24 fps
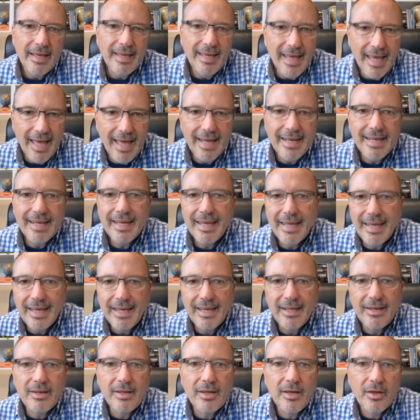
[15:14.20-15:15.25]
Get
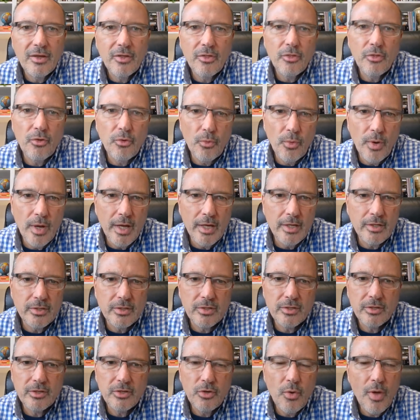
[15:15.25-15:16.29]
in the
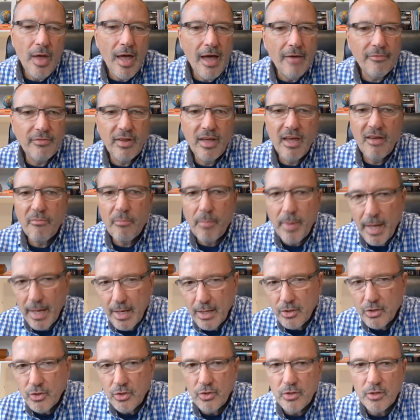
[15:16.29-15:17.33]
race. You have to have
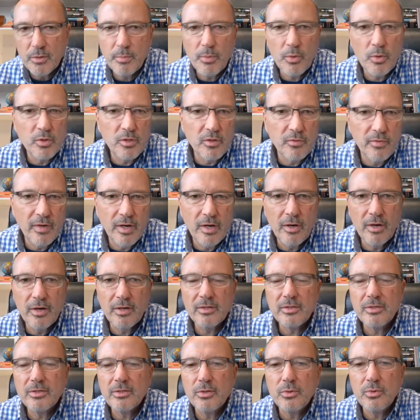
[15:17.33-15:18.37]
patience,
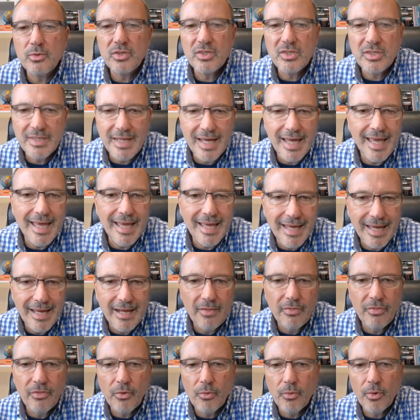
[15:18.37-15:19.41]
perseverance to stay
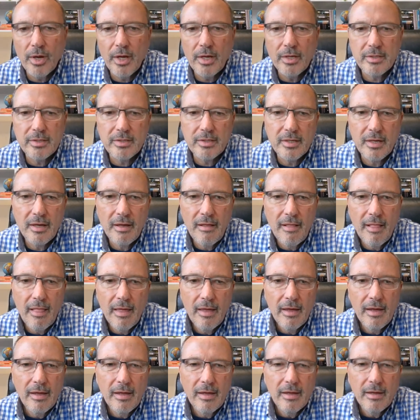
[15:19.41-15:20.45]
in the race.
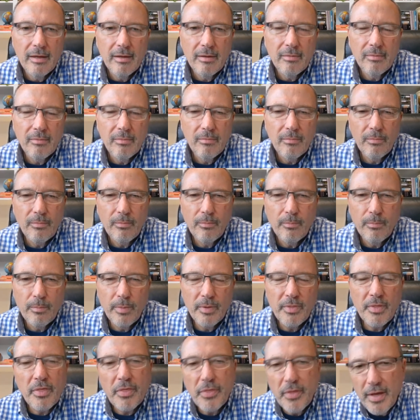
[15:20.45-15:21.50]

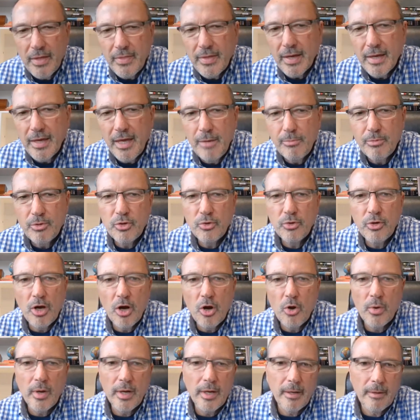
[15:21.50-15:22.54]
But the thing that keeps you
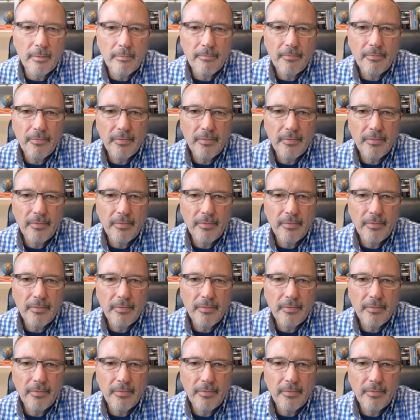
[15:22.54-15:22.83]
going,